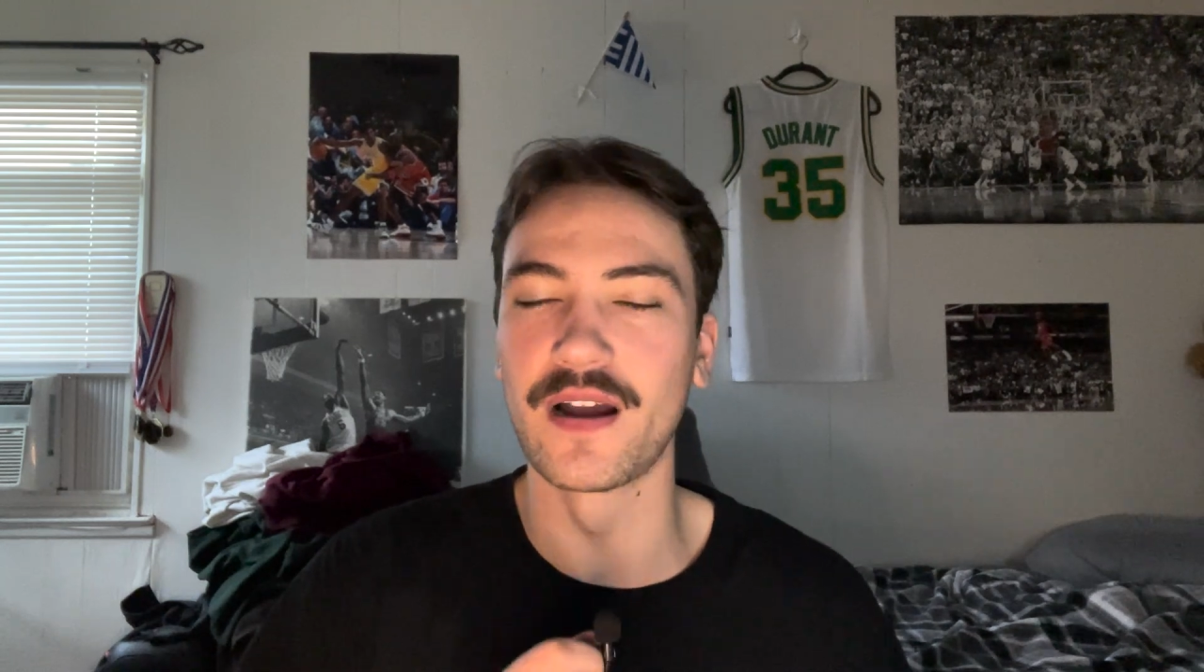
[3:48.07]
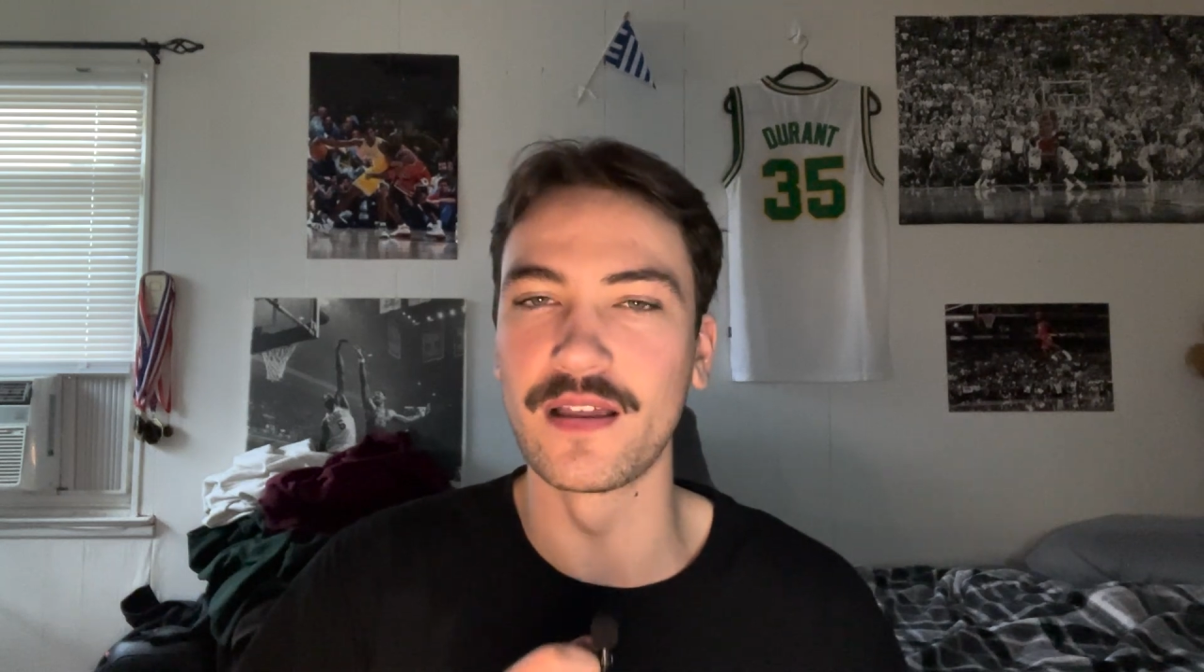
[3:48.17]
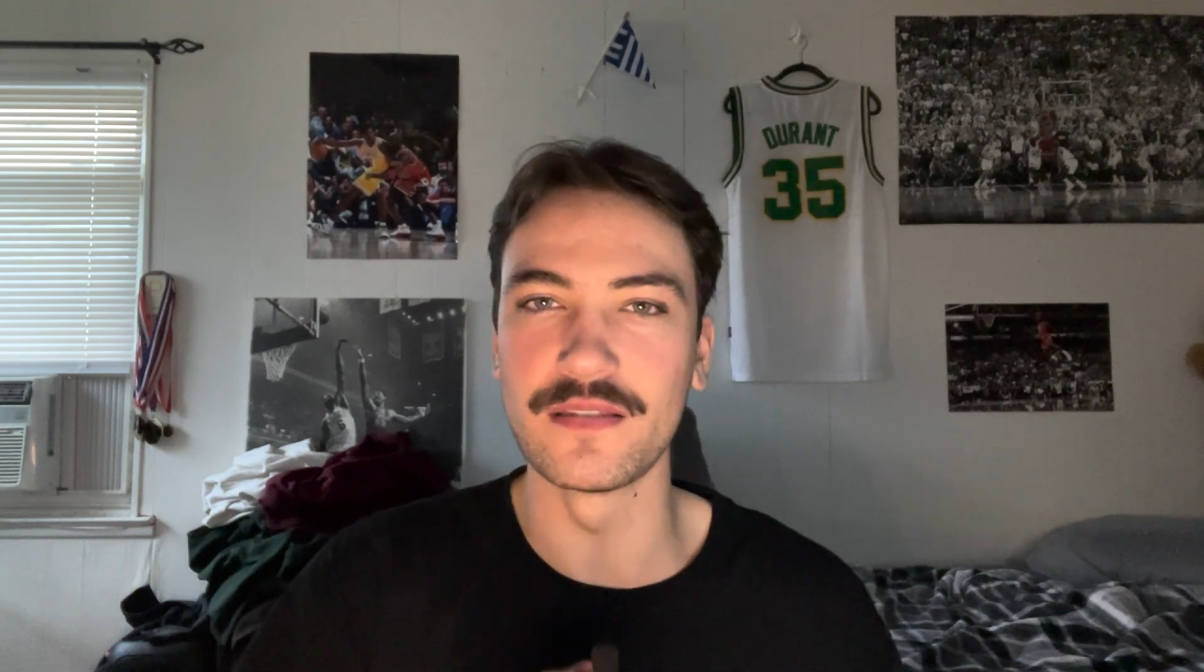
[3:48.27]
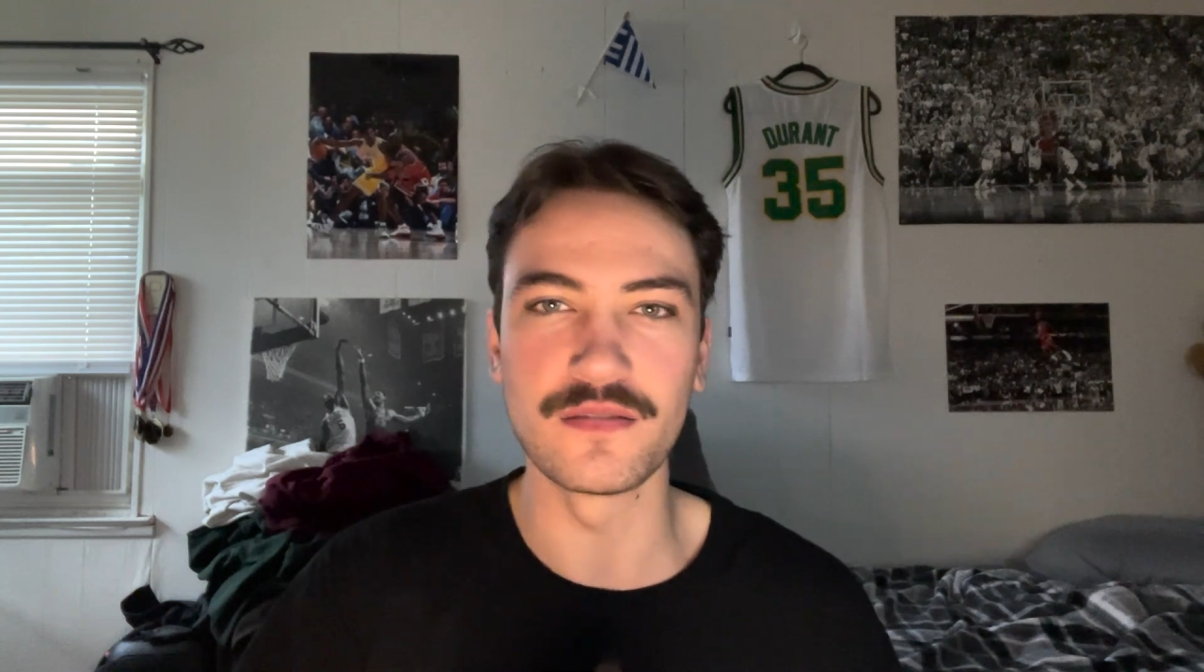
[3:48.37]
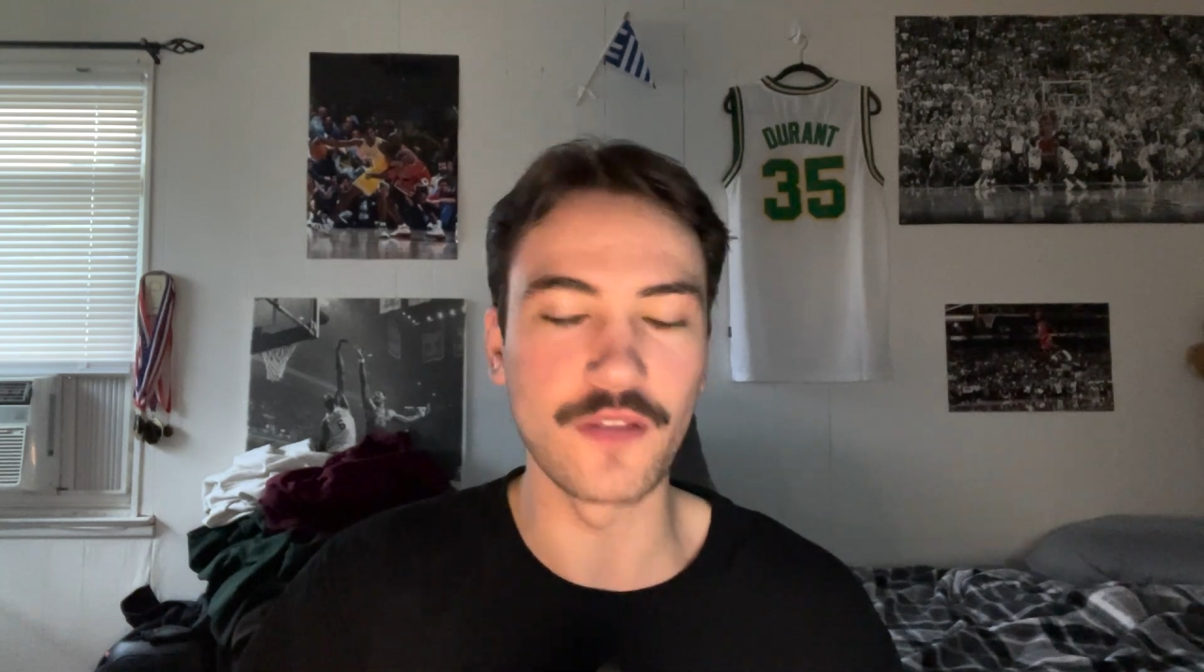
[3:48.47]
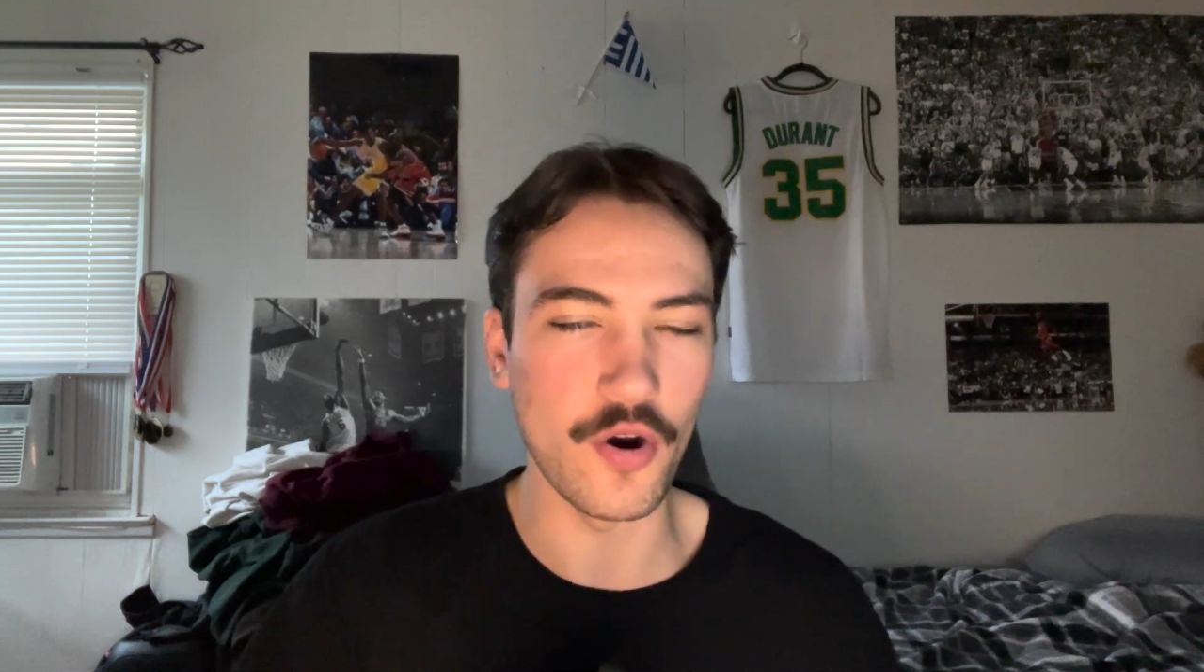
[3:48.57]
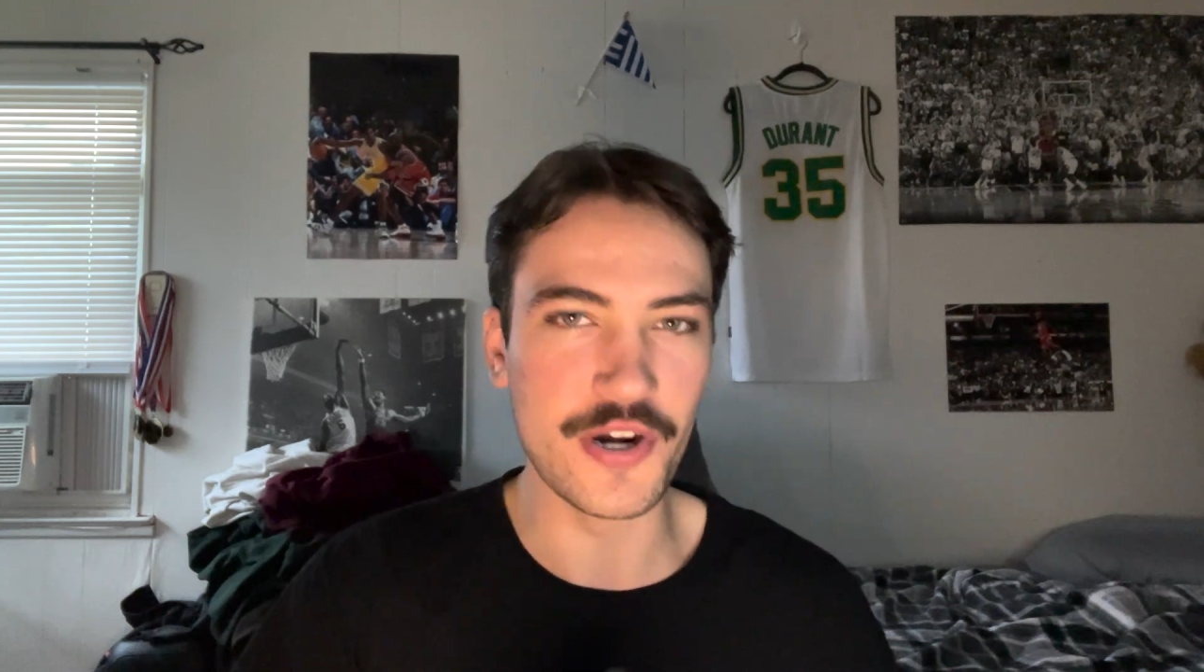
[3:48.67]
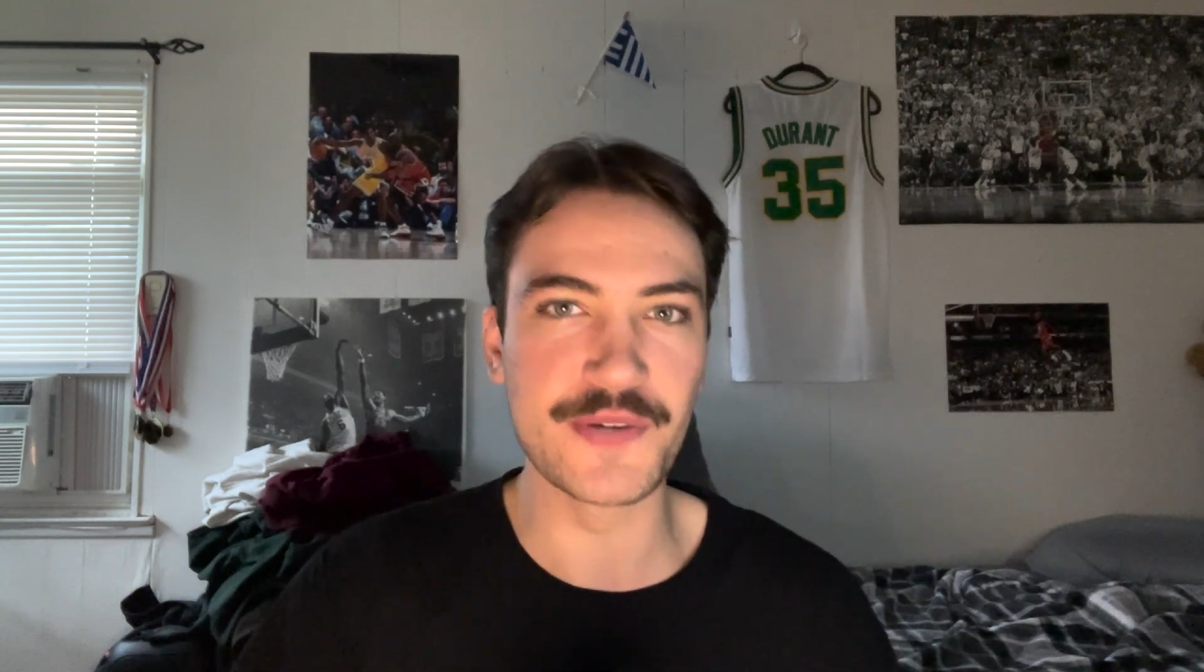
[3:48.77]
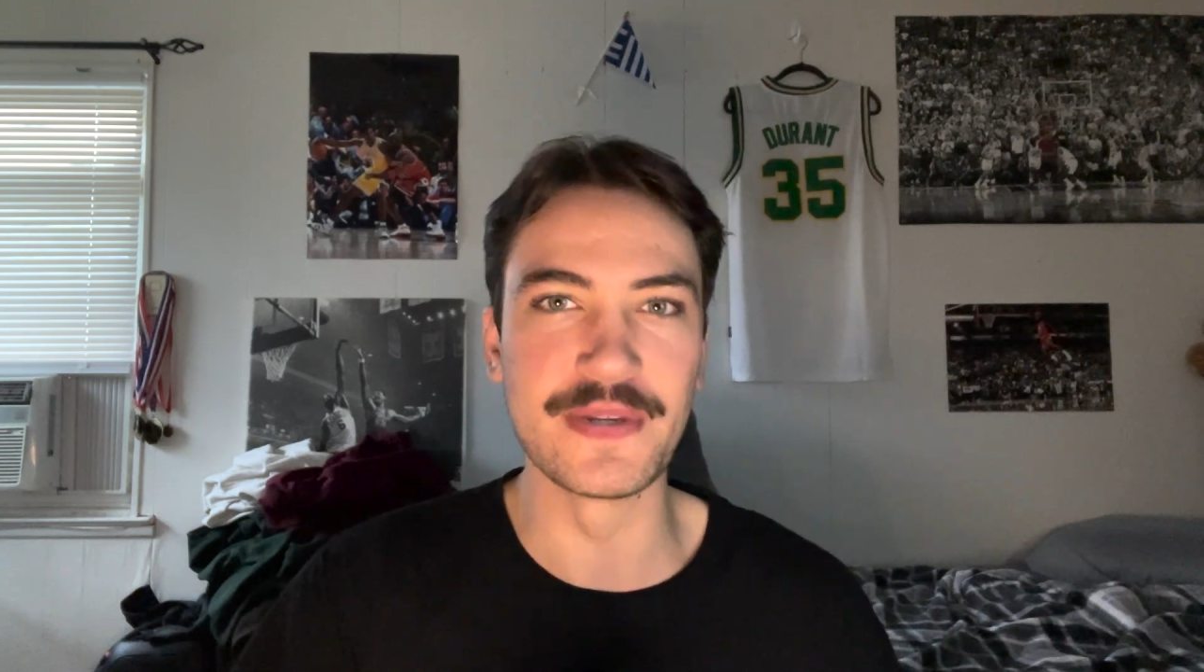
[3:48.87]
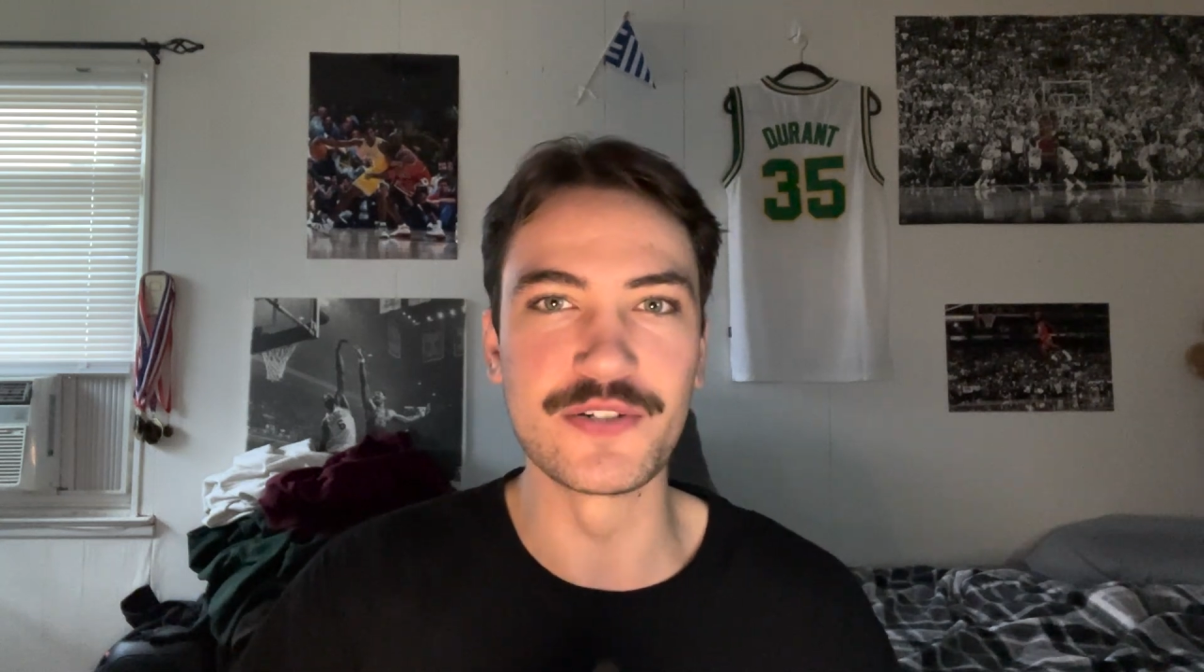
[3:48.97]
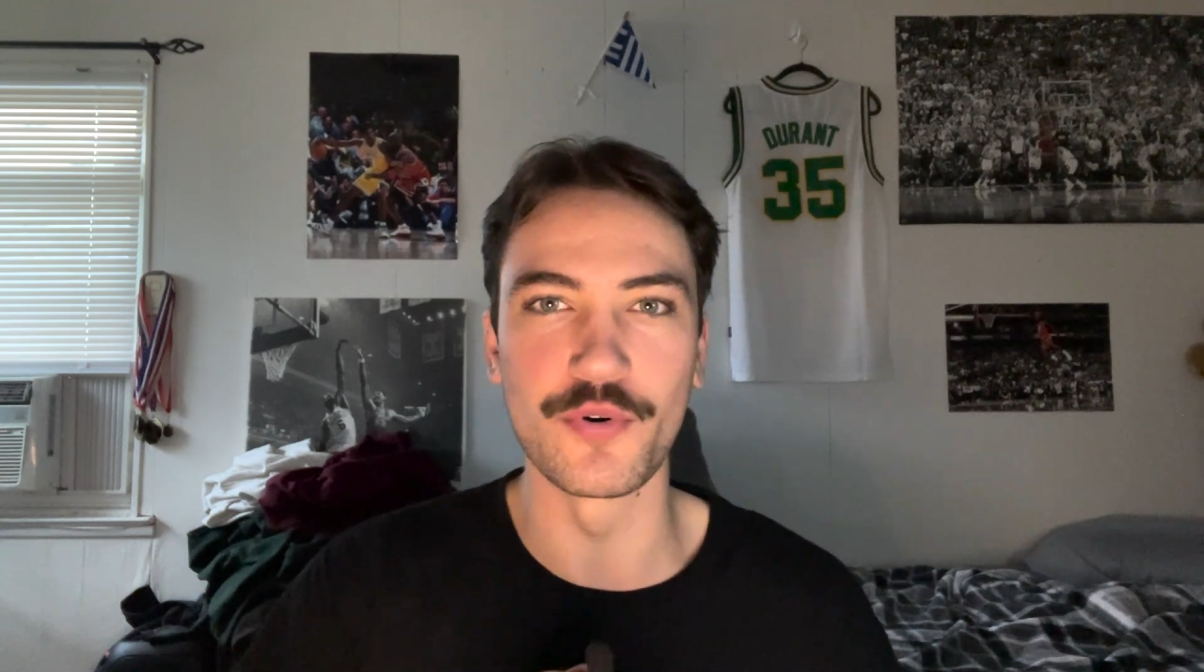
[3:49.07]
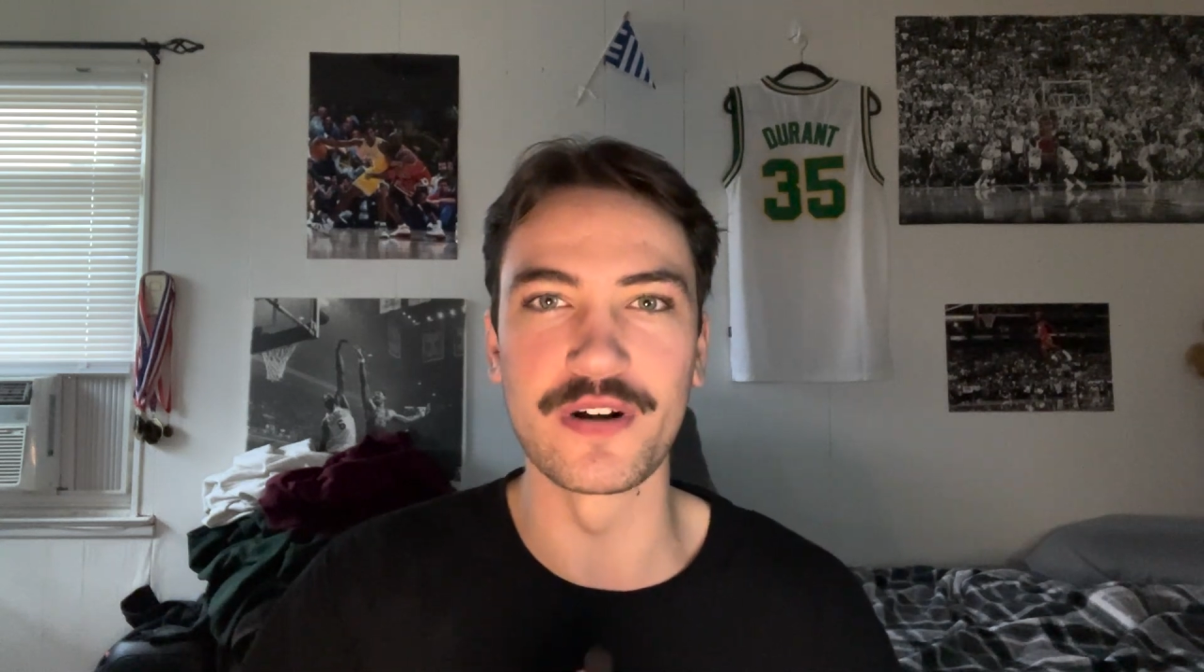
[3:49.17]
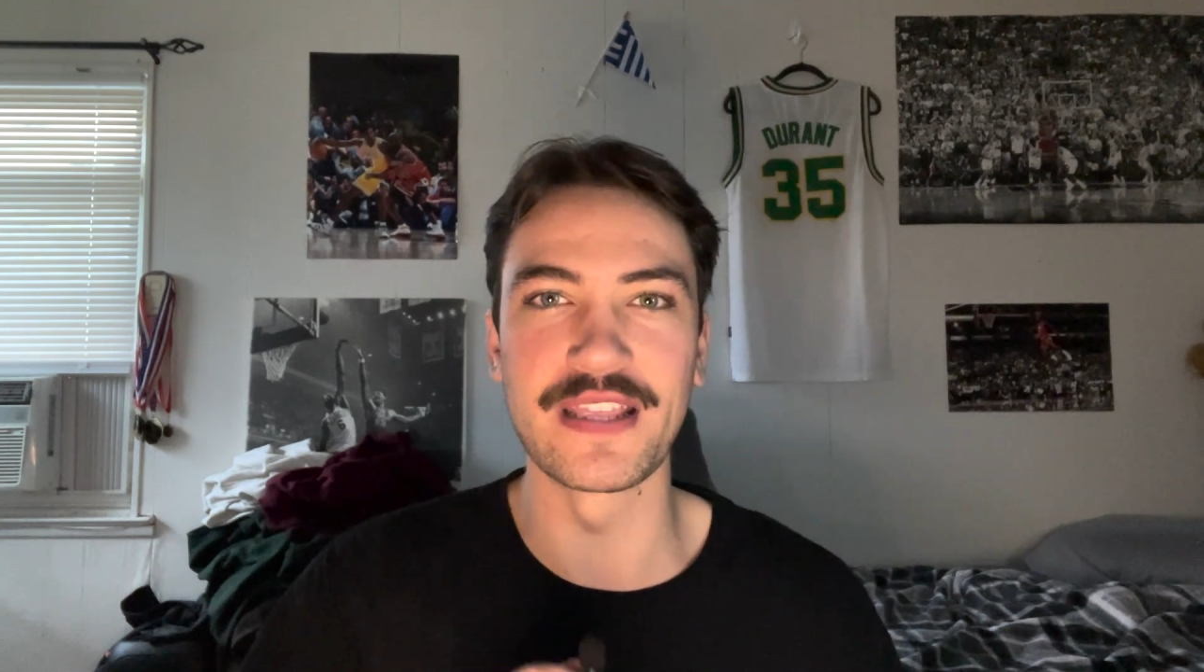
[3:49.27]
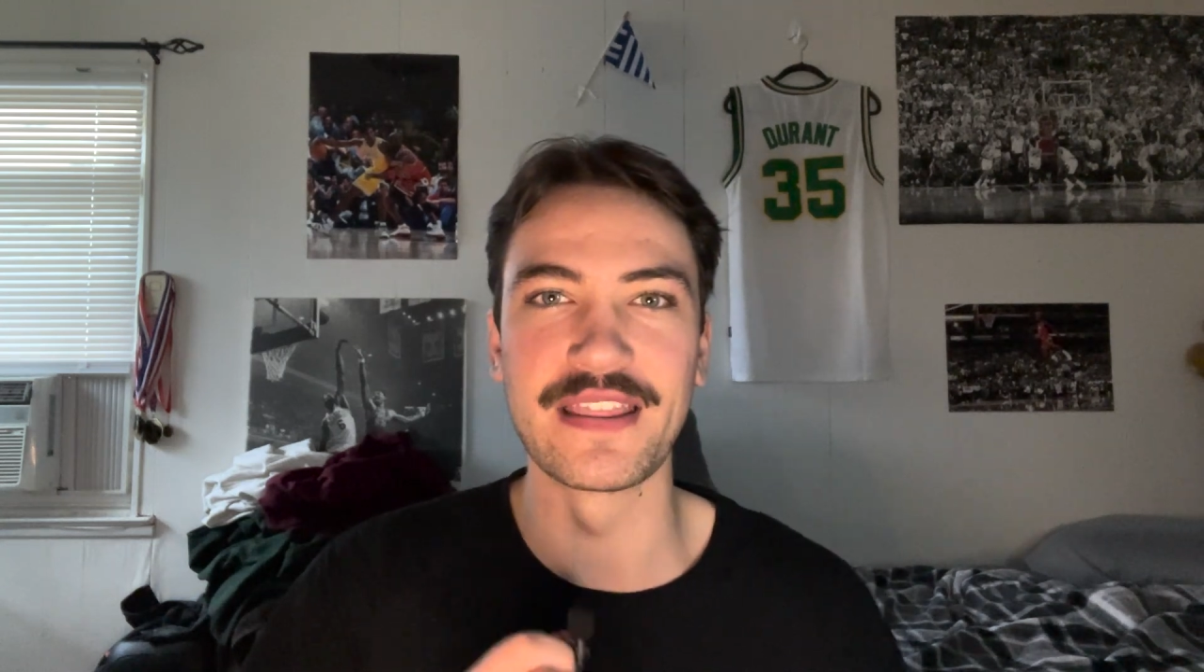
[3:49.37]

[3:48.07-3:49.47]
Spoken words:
a large majority